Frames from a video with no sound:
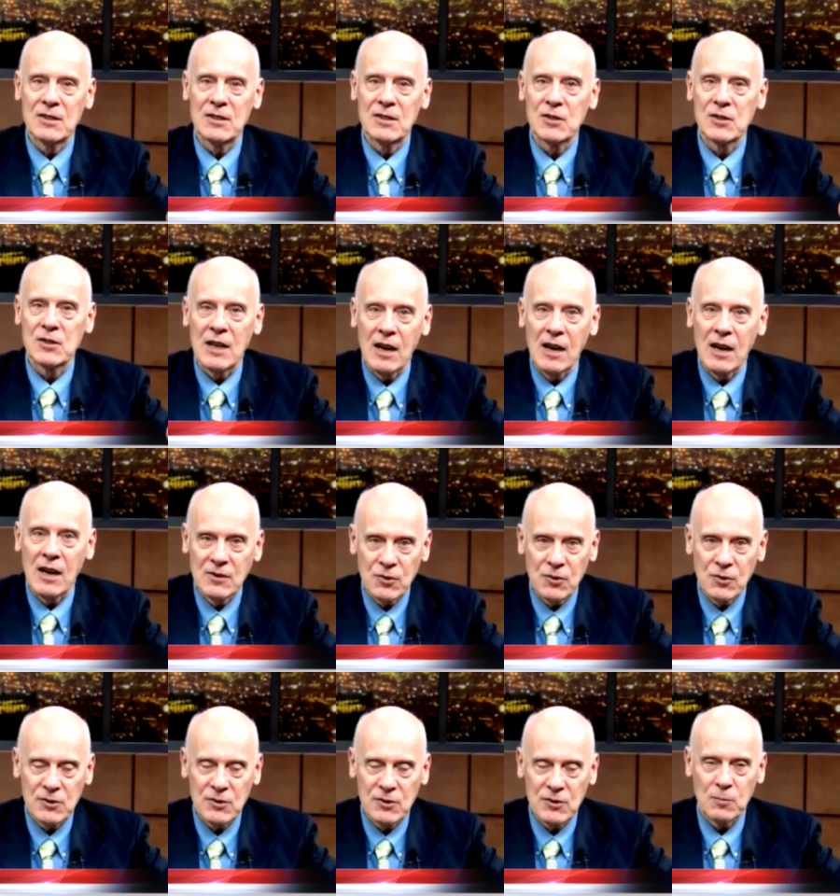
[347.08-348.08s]
is a
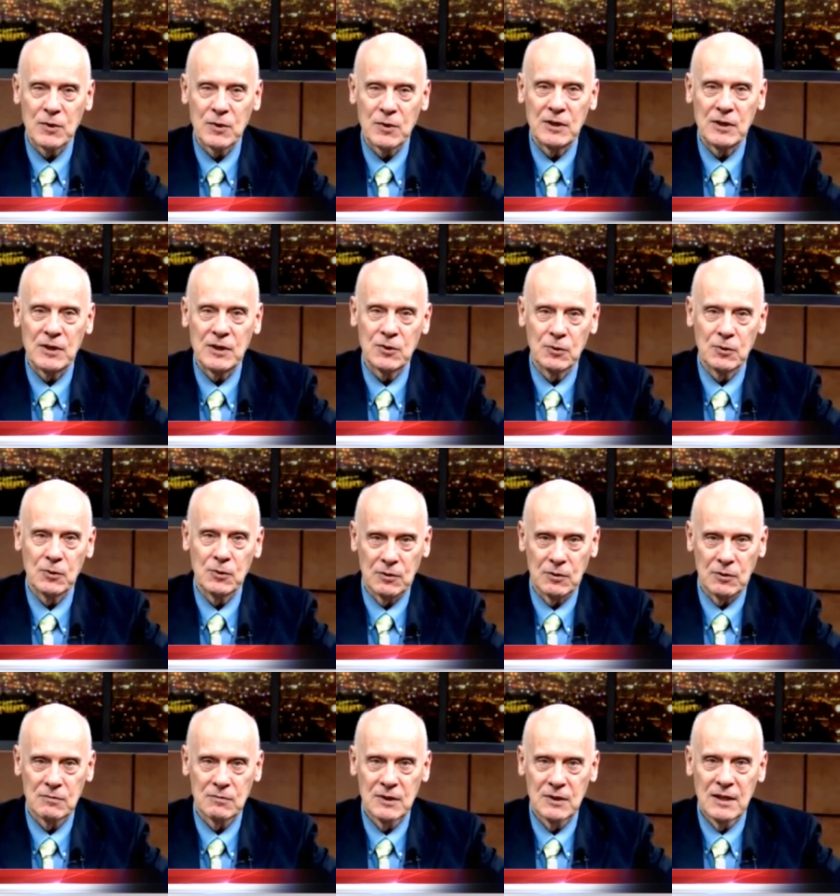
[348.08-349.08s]
trustworthy tool.